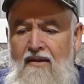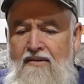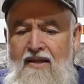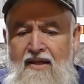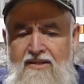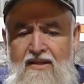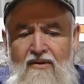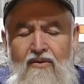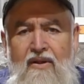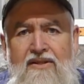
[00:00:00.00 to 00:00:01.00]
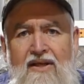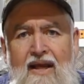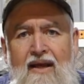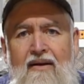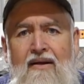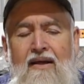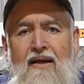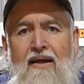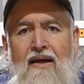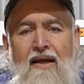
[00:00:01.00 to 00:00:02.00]
tension all this down,
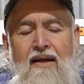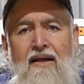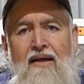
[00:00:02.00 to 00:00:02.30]
and